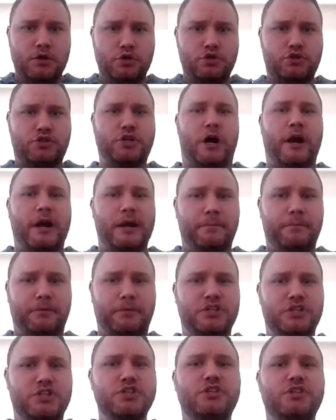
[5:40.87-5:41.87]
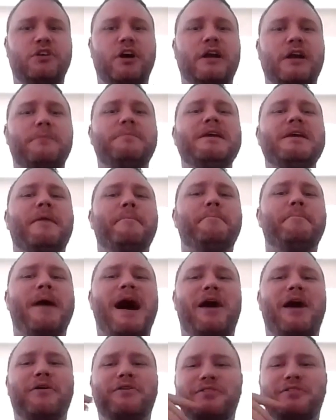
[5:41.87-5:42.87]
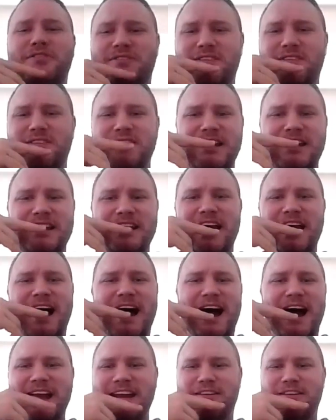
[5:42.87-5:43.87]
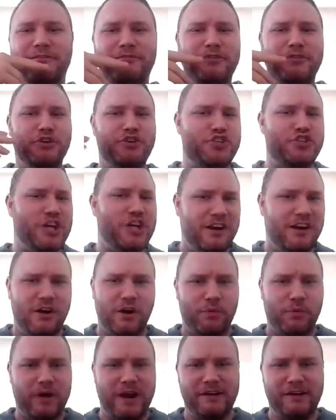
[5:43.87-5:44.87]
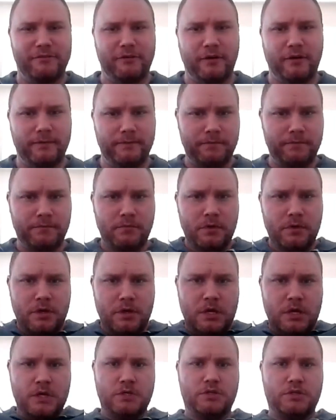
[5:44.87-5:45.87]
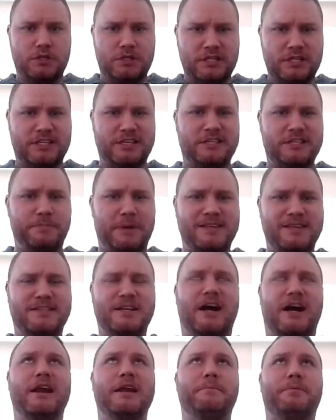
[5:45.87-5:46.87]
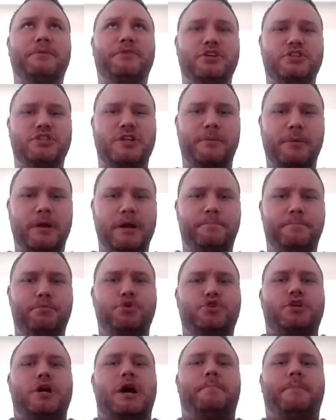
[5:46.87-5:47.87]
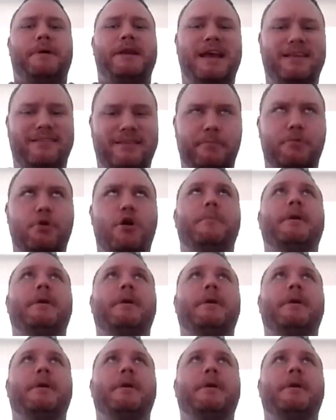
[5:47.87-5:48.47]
your starting position is going to be about in the height of your chin or whatever. So this is my starting position. I'm going to push up, and as I'm